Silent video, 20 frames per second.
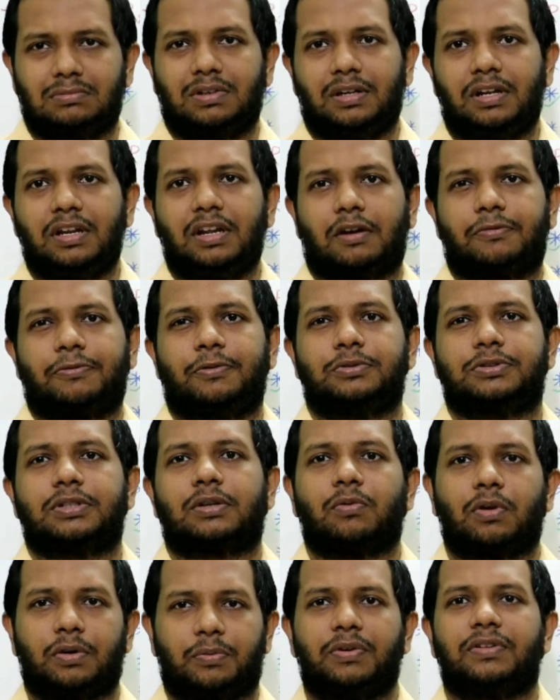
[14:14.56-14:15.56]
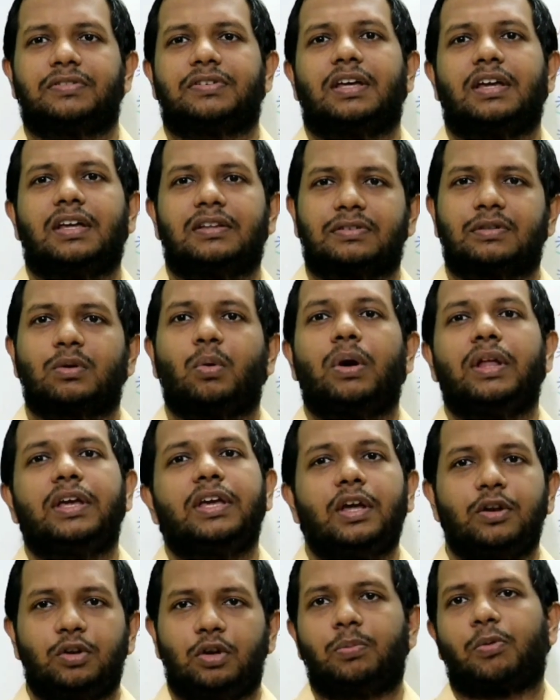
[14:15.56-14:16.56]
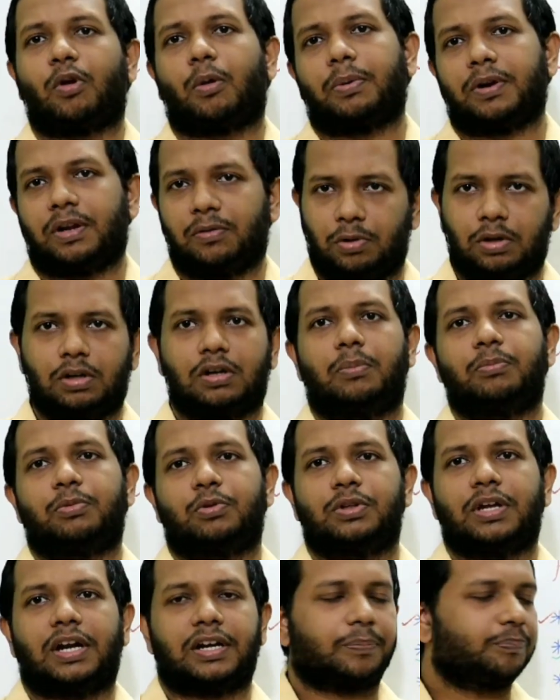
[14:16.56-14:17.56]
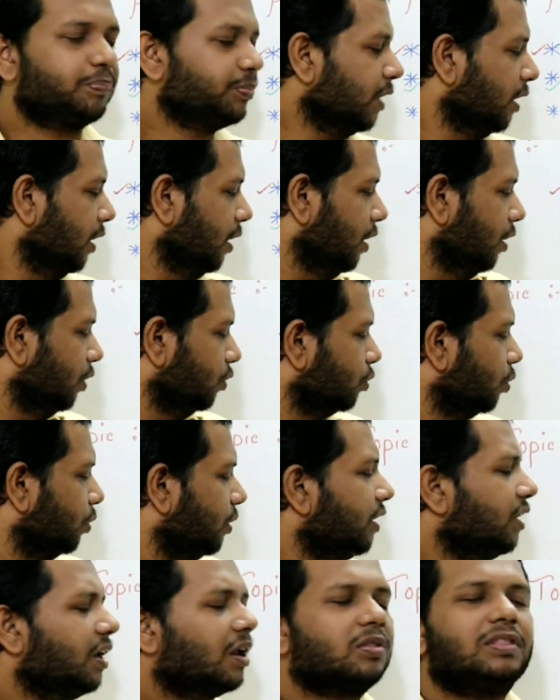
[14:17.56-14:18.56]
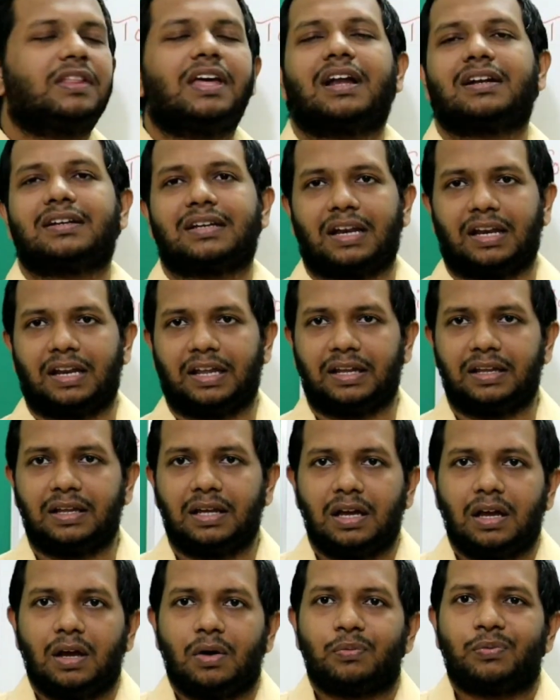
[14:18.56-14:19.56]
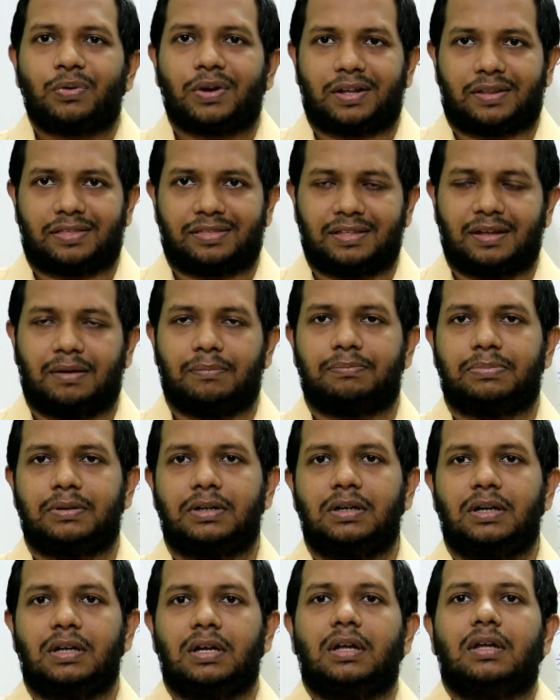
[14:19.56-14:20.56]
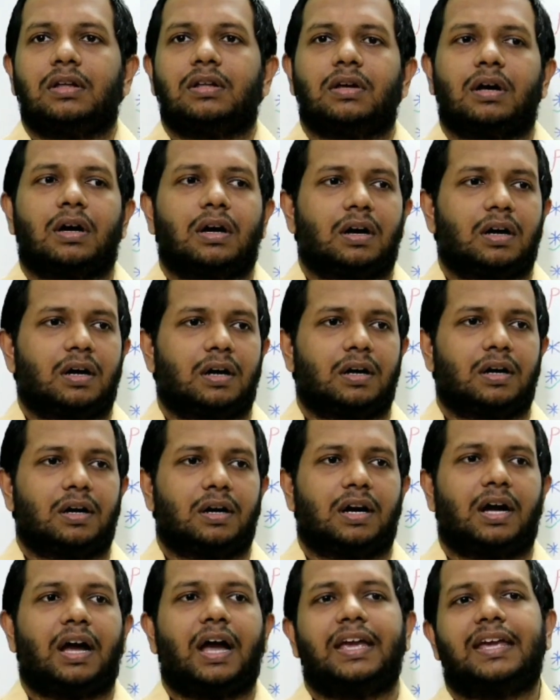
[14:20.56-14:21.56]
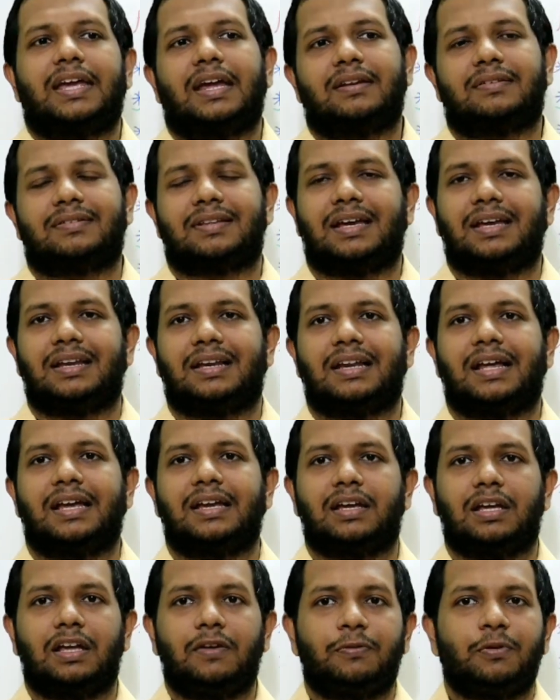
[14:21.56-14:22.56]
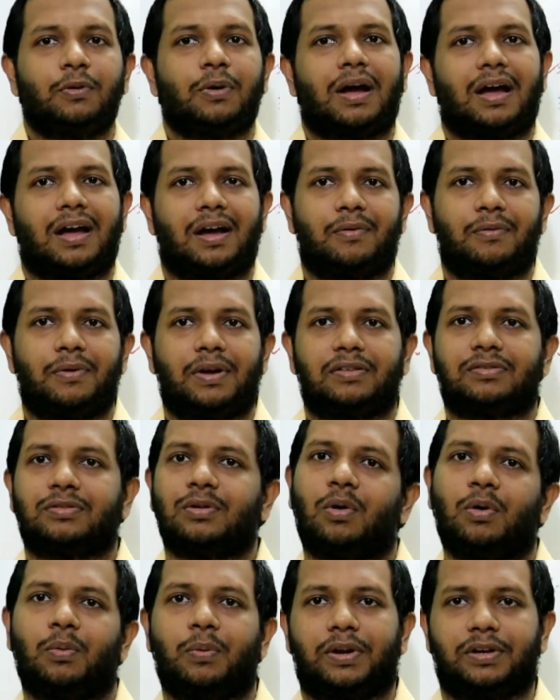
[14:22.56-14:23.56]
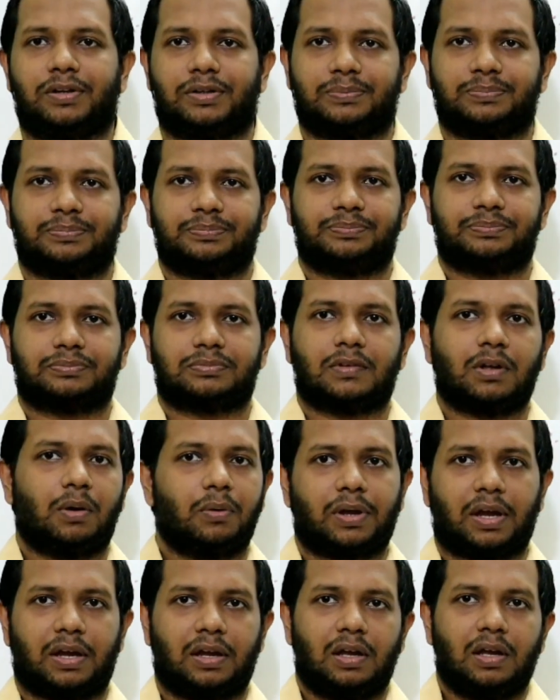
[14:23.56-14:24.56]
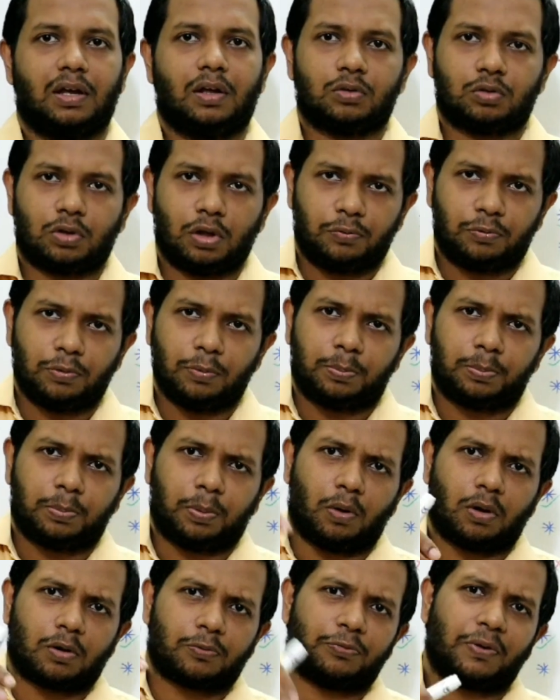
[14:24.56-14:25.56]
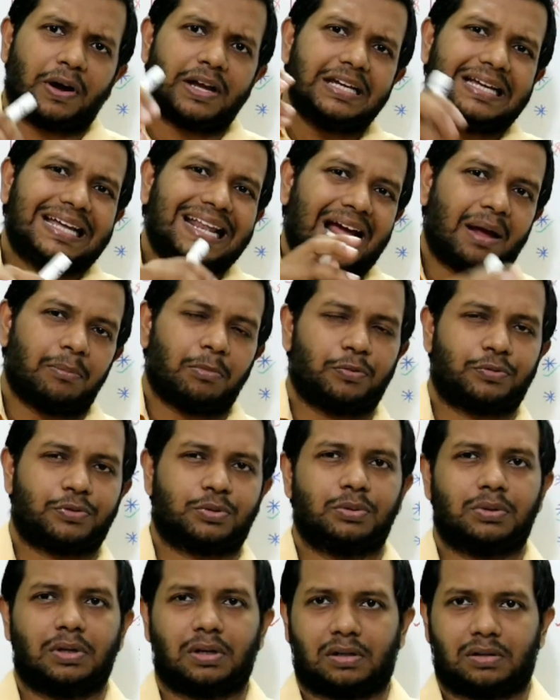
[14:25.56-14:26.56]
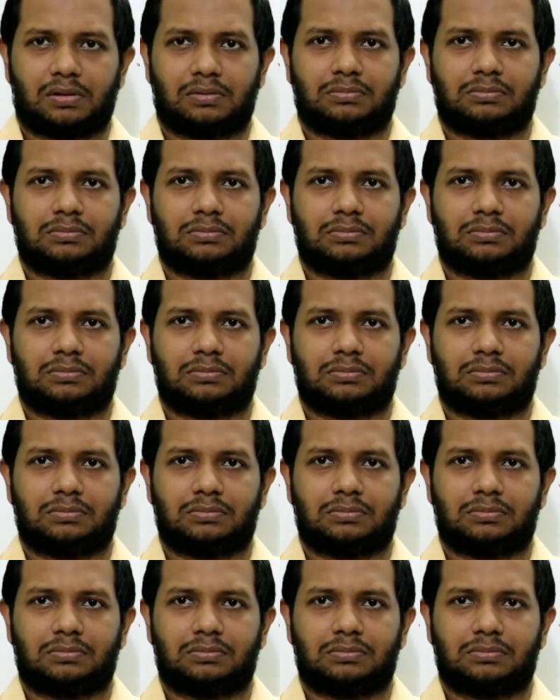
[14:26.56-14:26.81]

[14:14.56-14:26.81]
near future. What we say as colligative property, will come to that. So here they are telling, for example, I can say it like, if you have a solvent, okay, so if you pour 5 grams of sugar